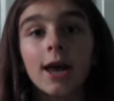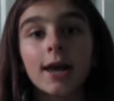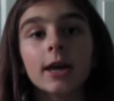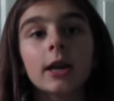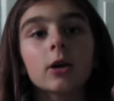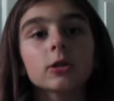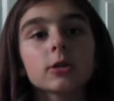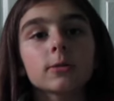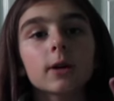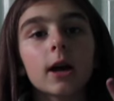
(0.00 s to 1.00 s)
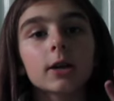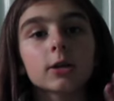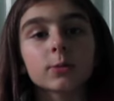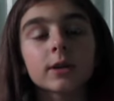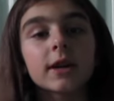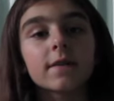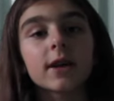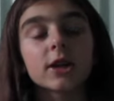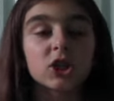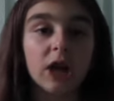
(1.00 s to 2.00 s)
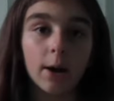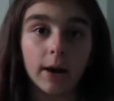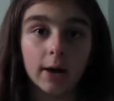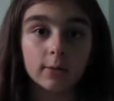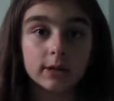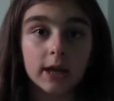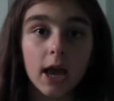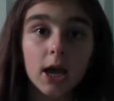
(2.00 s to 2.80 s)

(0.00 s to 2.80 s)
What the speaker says: And also, I just want to give a shout out